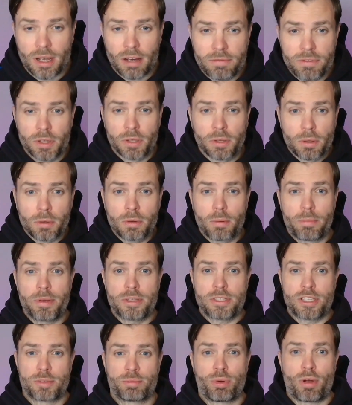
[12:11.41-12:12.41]
of your Google
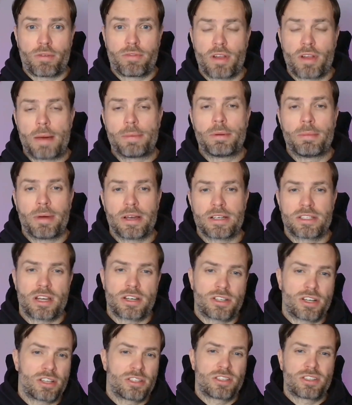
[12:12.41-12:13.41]
Business Profile optimization.